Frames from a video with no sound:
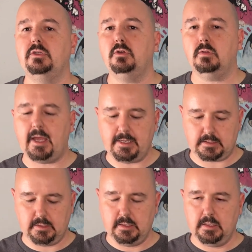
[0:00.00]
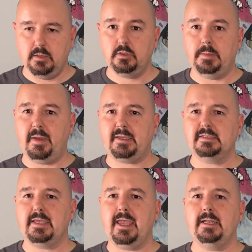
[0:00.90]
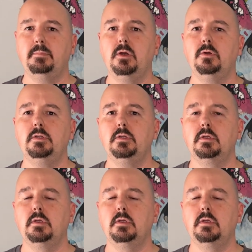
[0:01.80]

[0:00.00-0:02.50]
you don't like, get back into edit mode.